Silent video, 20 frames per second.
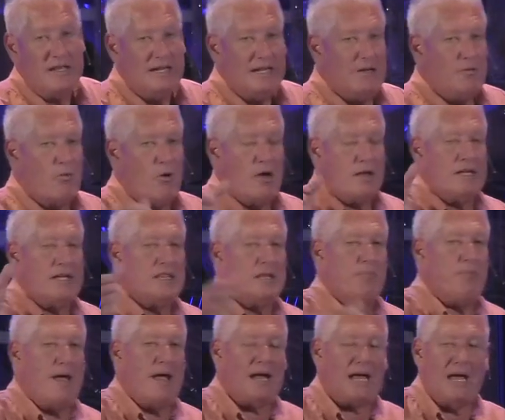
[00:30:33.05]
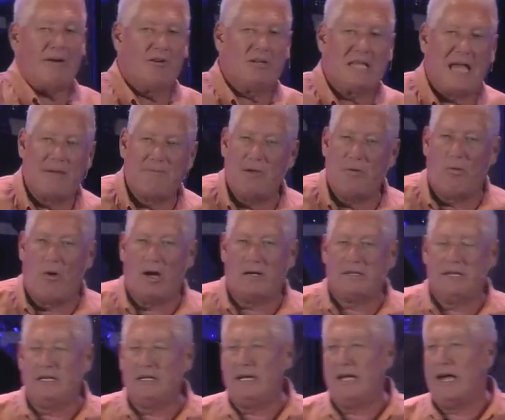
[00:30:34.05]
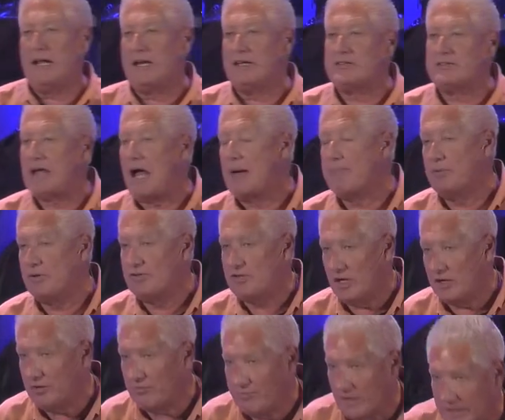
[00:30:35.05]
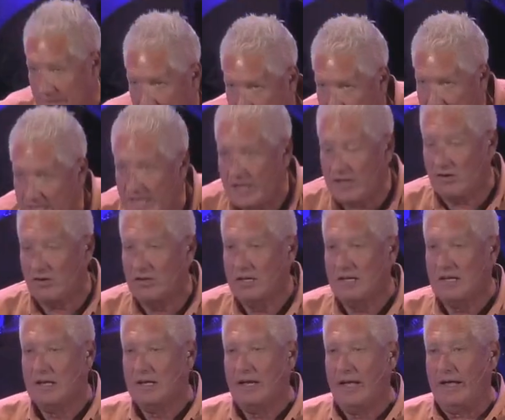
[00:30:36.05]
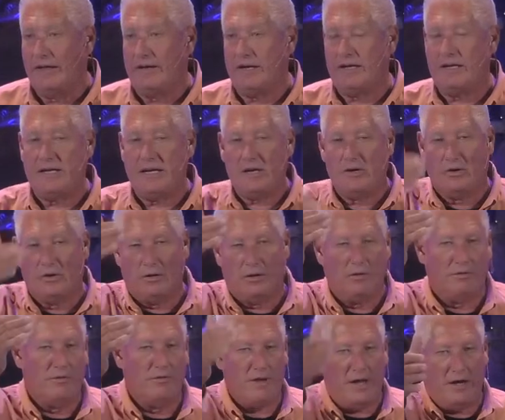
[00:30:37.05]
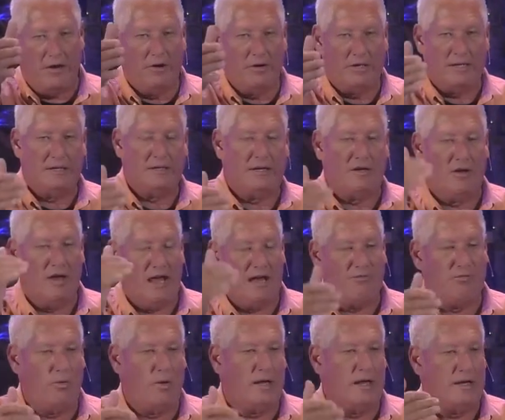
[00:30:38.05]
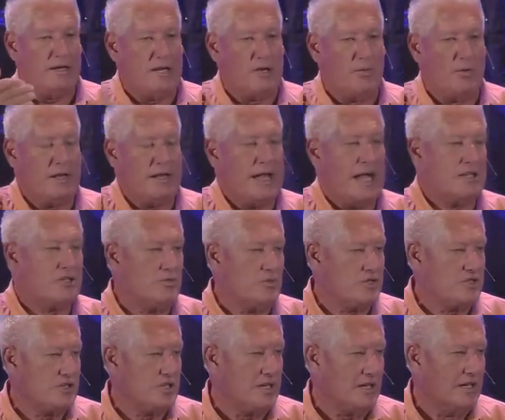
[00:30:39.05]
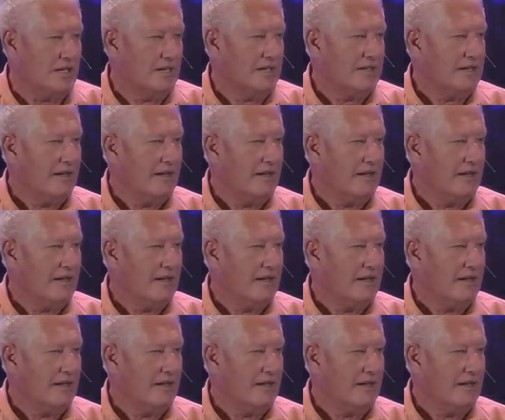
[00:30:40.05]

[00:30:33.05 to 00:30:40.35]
He'd walk in the back. Every time he walked in, he had to stop and genuflect. He had to kneel, and he'd kneel there, he'd kneel halfway, and kneel when he got to his seat.